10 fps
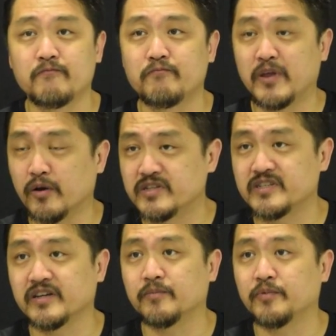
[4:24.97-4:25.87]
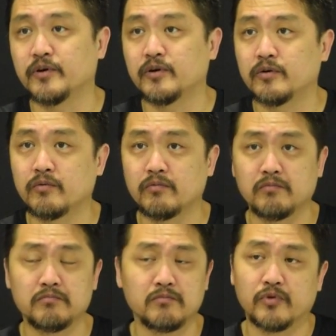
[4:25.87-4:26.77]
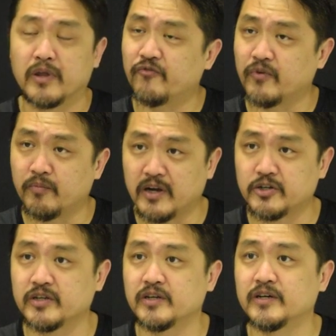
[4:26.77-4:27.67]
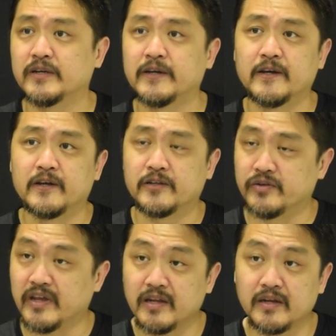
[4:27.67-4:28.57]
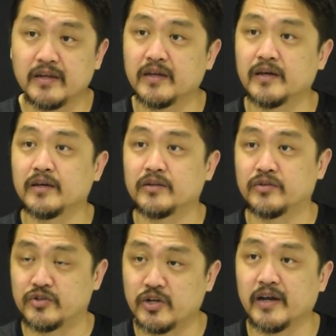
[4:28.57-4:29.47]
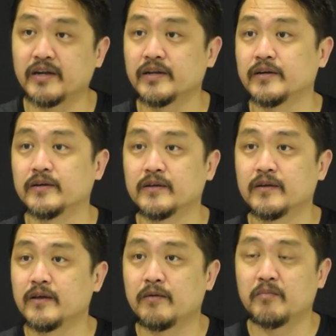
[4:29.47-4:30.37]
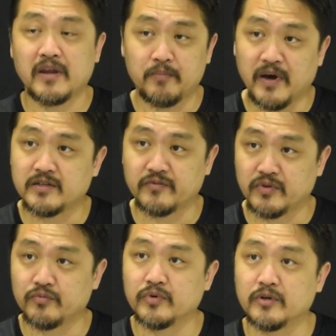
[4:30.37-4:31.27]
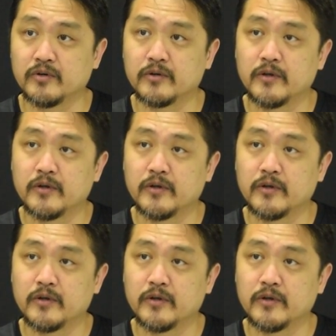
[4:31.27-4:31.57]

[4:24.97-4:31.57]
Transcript: beyond Singapore, looking from Russia to India to China, many parts of the world.